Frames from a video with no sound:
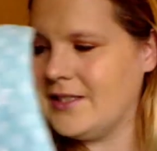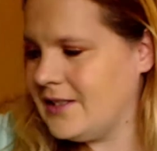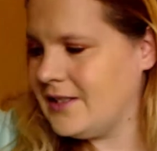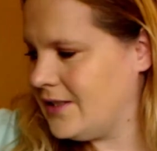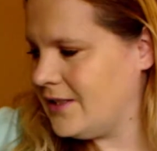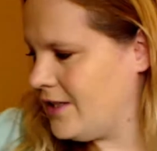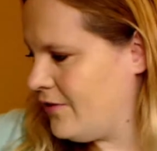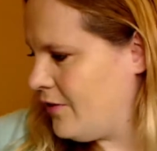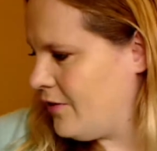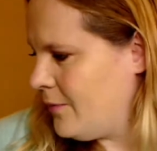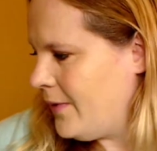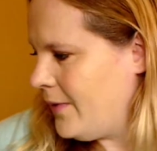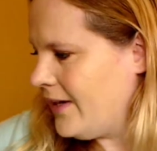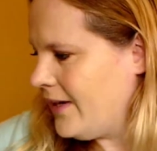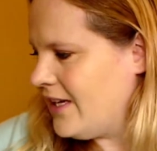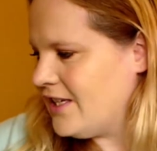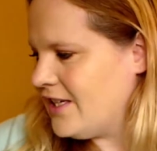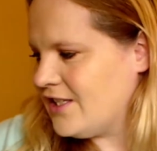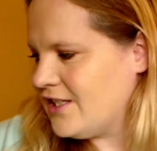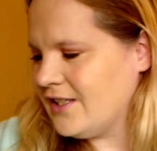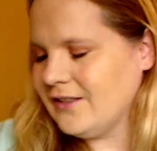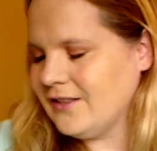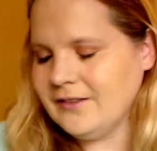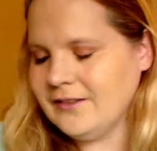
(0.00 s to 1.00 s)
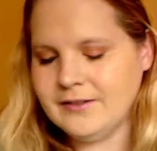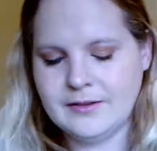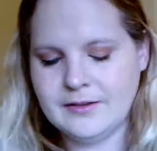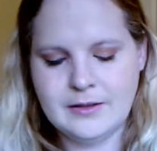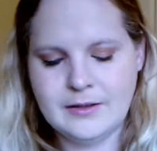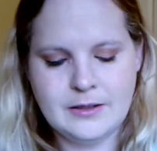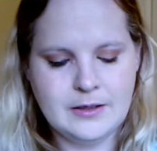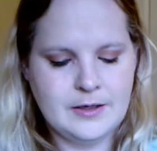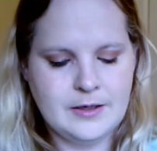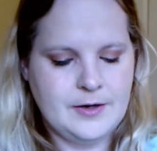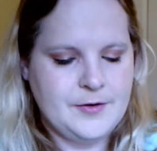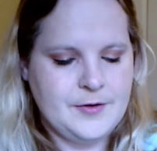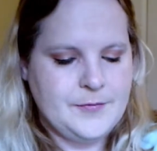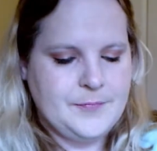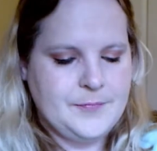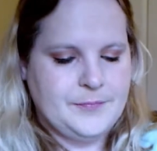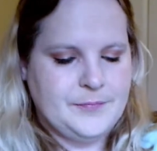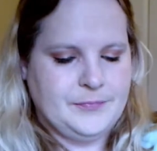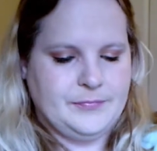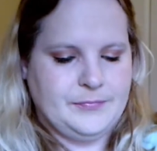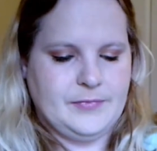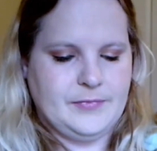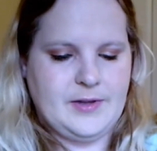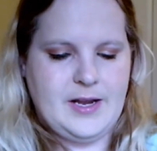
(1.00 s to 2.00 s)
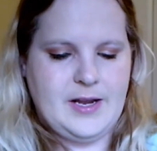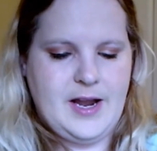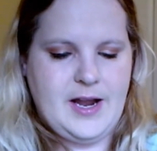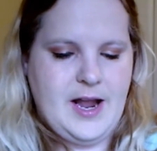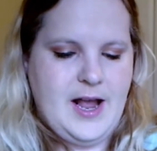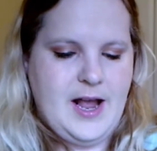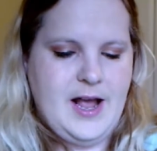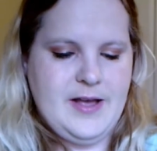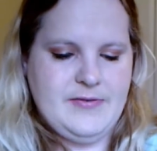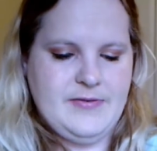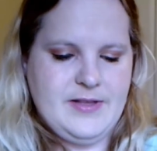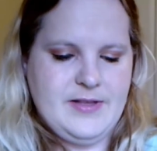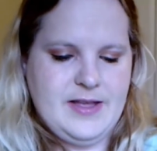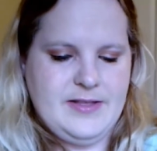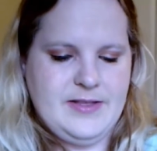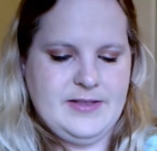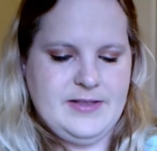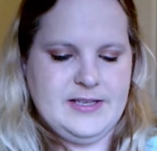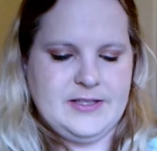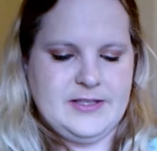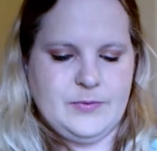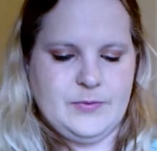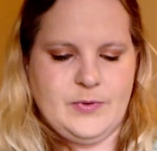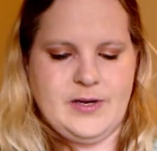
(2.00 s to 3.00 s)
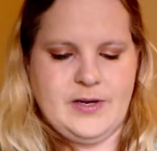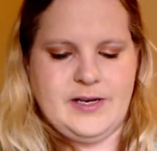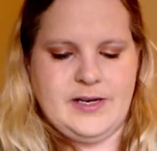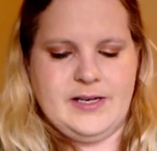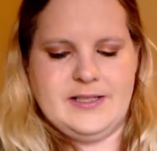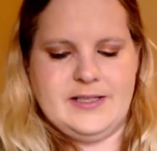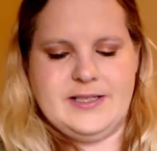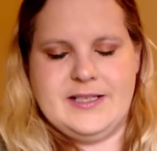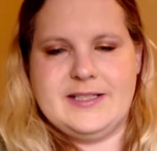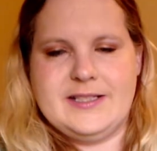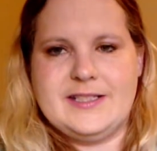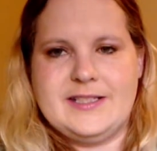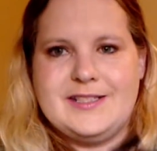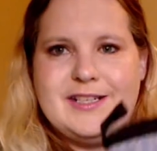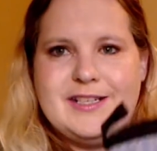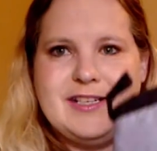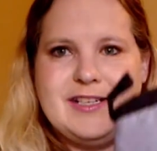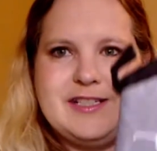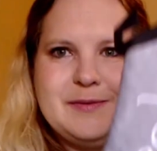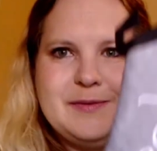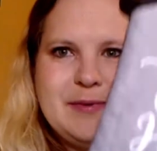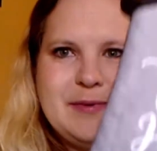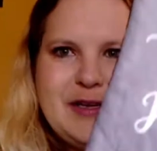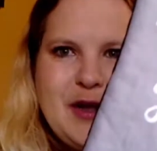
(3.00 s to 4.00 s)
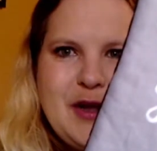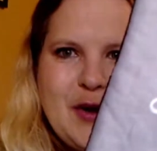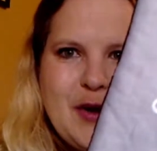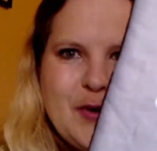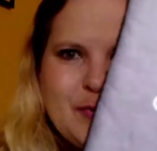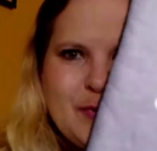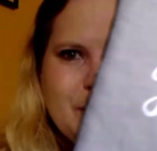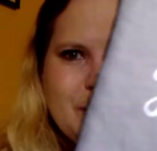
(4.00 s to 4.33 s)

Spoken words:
stuff in my kitchen. And then this one, it says, "It's good to be home."